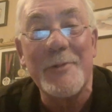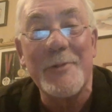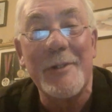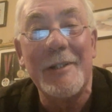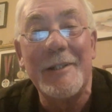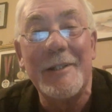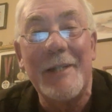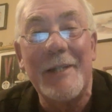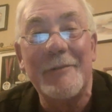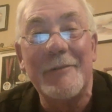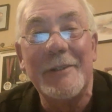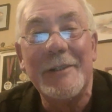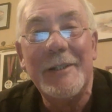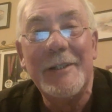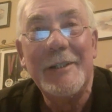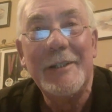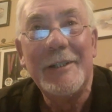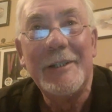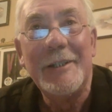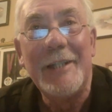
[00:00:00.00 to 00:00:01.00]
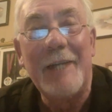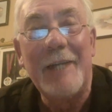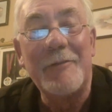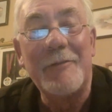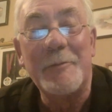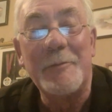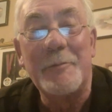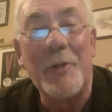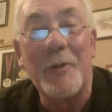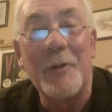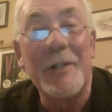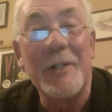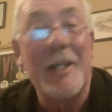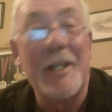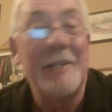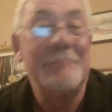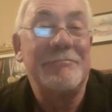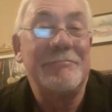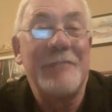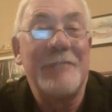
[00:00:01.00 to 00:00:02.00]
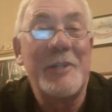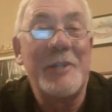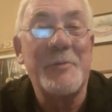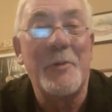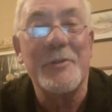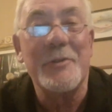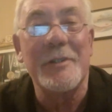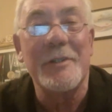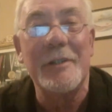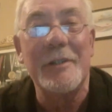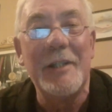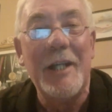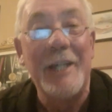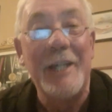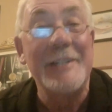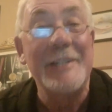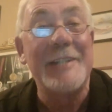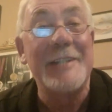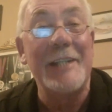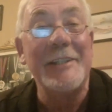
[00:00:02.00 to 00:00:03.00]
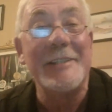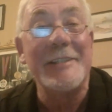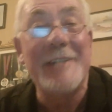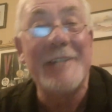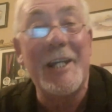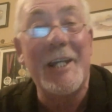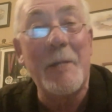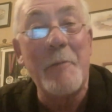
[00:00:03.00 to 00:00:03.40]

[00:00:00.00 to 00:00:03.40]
with it. Never broke. And I suppose he said I